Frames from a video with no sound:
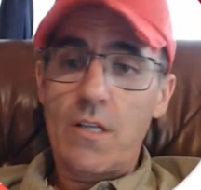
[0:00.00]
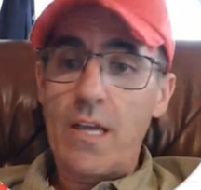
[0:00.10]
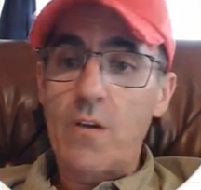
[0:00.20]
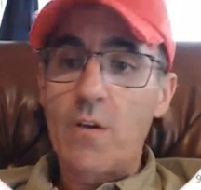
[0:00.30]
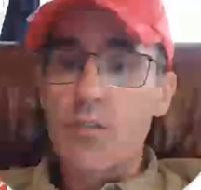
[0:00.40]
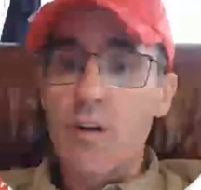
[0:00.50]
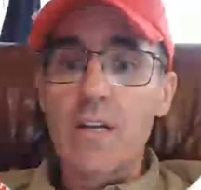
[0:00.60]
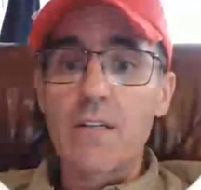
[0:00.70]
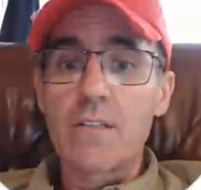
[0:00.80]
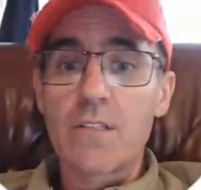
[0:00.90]
just took a
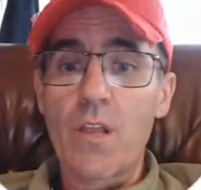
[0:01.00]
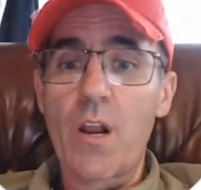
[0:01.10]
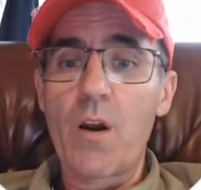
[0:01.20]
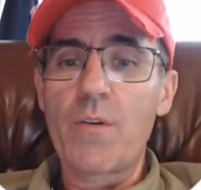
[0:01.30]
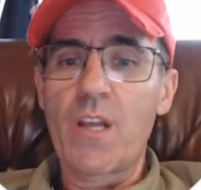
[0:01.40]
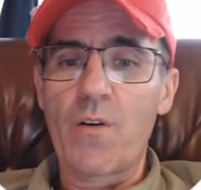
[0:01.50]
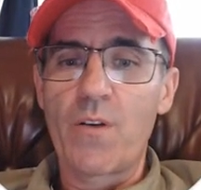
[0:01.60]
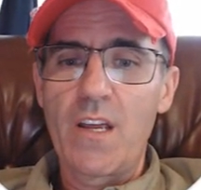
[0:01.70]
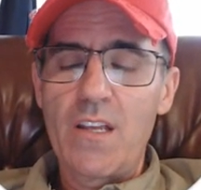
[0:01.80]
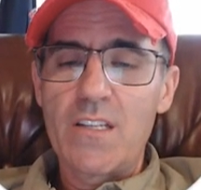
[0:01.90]
Litecoin trade. So there
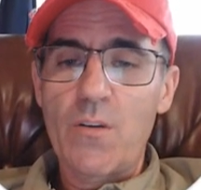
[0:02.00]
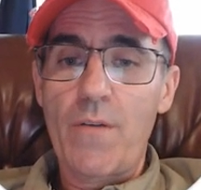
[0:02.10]
we go.